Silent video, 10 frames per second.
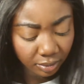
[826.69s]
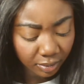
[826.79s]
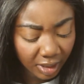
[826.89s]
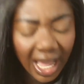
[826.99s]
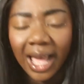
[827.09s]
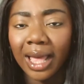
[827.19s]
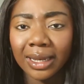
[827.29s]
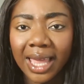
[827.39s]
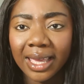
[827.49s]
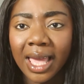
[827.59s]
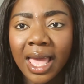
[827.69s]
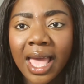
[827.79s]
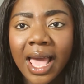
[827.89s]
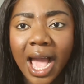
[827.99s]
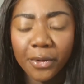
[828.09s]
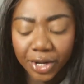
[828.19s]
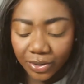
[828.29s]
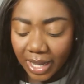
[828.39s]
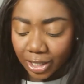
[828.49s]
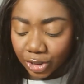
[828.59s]
yeah, like, how are
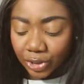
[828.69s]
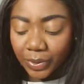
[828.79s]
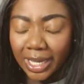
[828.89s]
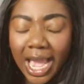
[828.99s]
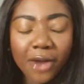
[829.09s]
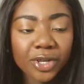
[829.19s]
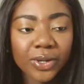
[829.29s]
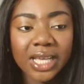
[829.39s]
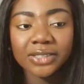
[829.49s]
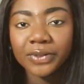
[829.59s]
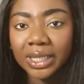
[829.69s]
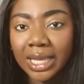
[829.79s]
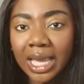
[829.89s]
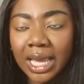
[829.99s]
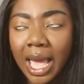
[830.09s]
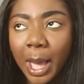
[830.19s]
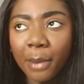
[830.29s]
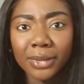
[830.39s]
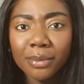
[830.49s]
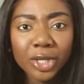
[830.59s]
you guys doing? How are you guys feeling?
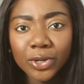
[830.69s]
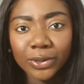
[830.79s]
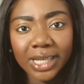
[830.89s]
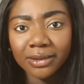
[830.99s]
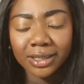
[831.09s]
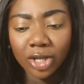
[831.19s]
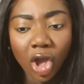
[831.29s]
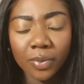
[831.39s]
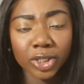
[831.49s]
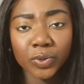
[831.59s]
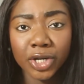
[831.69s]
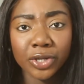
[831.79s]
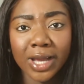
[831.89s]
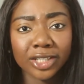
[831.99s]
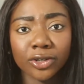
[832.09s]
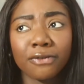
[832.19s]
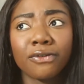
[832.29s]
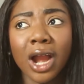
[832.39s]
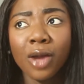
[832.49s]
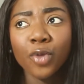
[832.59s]
Let me know down in the comments where you guys are
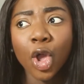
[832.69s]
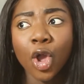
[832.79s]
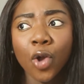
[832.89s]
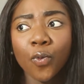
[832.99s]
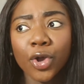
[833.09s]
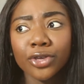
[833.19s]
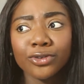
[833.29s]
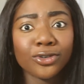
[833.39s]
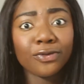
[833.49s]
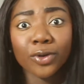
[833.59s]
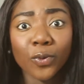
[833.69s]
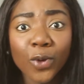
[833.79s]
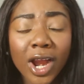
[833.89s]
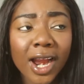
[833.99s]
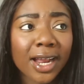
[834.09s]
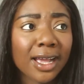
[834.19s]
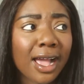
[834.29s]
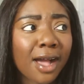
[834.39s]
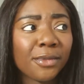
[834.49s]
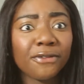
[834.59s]
from, what you do for work,
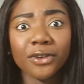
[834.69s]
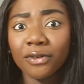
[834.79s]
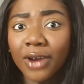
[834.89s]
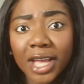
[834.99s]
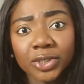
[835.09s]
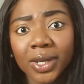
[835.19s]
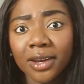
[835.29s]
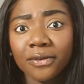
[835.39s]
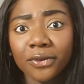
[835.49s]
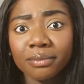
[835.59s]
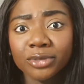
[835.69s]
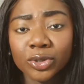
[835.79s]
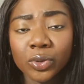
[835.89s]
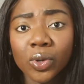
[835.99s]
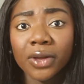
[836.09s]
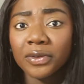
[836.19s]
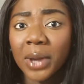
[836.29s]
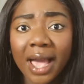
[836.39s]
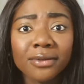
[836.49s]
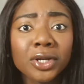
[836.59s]
if you're graduated from school, if you
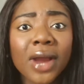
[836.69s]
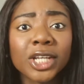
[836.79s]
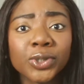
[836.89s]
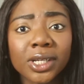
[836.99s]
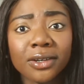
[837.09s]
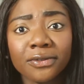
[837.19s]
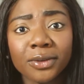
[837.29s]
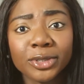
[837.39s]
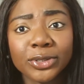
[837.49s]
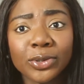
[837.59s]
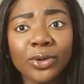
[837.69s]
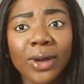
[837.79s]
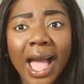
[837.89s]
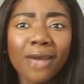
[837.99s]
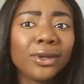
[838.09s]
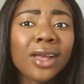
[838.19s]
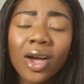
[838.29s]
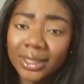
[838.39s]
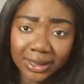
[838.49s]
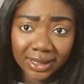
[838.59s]
haven't graduated from school. I would
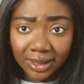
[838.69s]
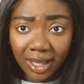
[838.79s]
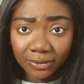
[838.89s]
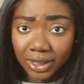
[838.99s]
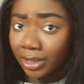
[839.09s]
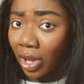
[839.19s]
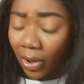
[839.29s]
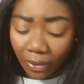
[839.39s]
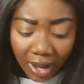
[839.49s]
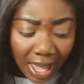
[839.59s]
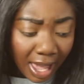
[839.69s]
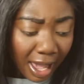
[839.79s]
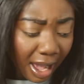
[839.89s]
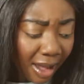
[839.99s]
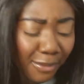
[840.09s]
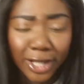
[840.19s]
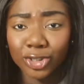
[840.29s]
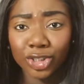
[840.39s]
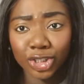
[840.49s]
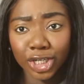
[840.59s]
honestly love to know,
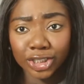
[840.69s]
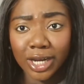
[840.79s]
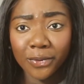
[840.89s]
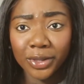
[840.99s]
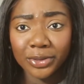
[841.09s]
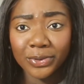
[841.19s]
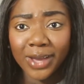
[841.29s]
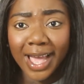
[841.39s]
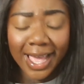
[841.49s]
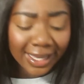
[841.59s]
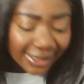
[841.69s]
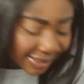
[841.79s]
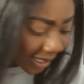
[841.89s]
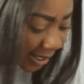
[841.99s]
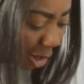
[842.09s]
and just chit chat with you guys in the